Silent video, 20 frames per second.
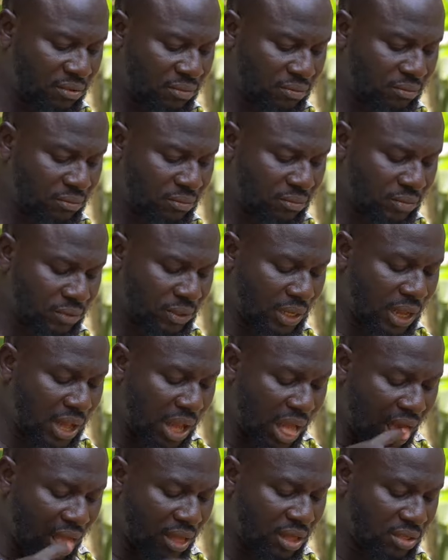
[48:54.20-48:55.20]
eh.
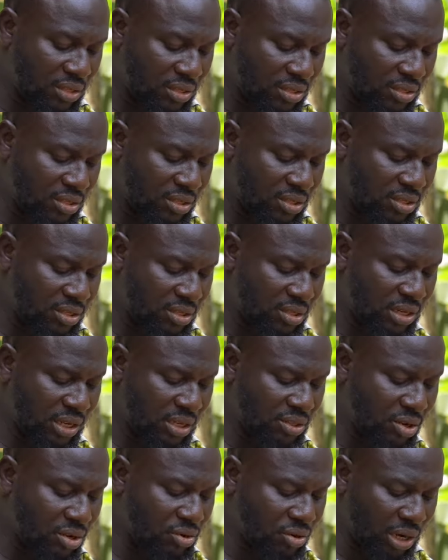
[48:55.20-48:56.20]
Eh. Eh,
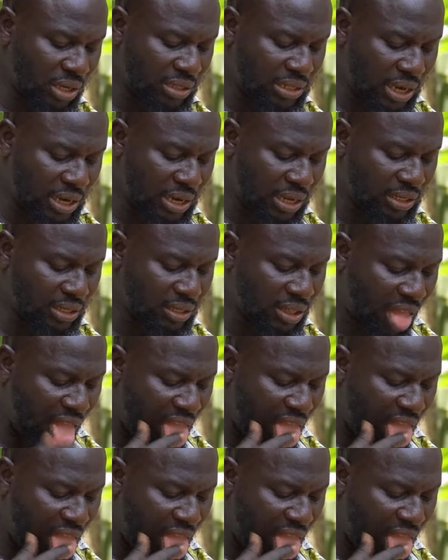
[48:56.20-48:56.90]
to kan tele ni.